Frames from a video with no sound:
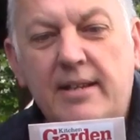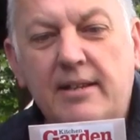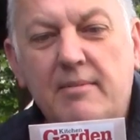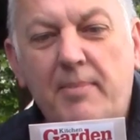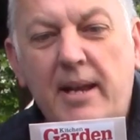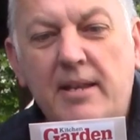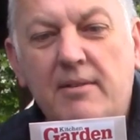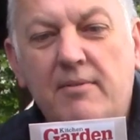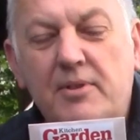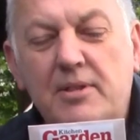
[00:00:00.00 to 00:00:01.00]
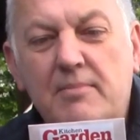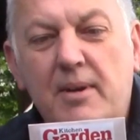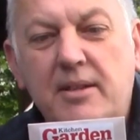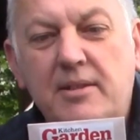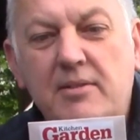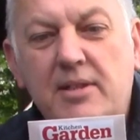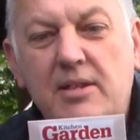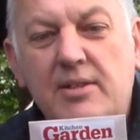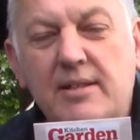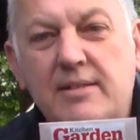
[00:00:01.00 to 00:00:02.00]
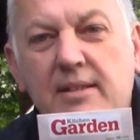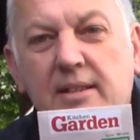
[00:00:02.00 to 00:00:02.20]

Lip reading: companion for tomato dishes.